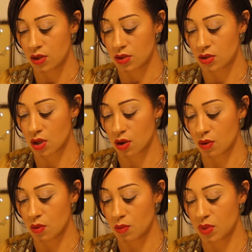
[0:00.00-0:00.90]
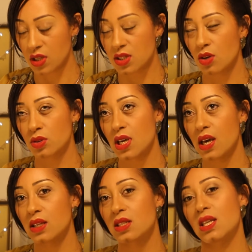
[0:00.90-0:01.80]
So, because the
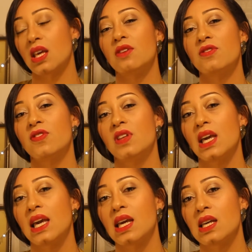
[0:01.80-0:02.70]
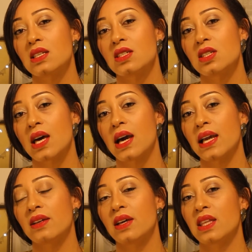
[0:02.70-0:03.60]
alternative is that
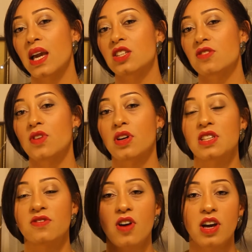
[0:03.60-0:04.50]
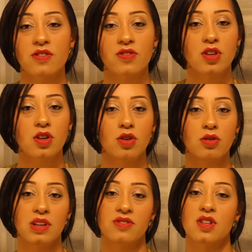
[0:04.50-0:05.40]
at the age of 95, you'll
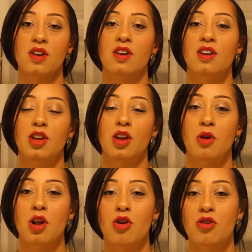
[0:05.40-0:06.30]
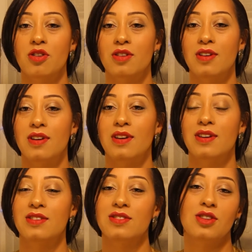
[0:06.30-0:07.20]
live to, a long,
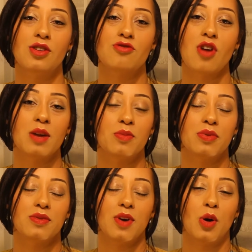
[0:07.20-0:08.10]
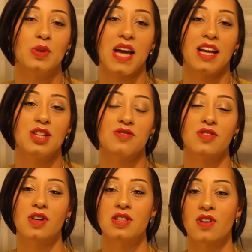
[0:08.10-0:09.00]
ripe old age of
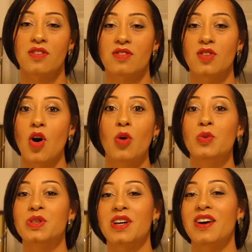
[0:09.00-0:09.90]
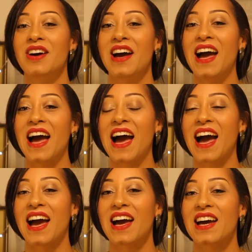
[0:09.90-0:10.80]
95, if not older,
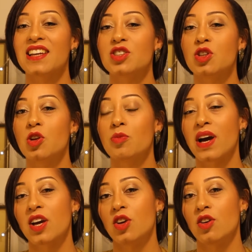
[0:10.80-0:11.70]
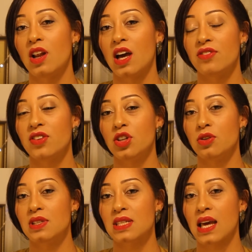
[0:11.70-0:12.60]
and you look back at your life and
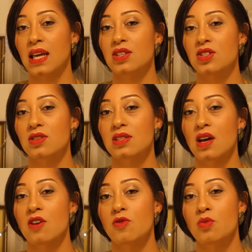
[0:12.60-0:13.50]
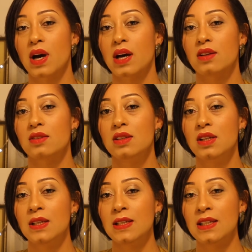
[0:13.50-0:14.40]
you say to yourself, well,
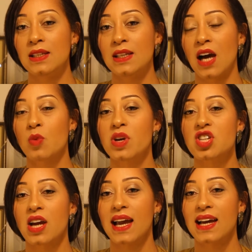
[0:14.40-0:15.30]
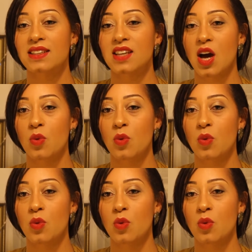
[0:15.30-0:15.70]
I wish I'd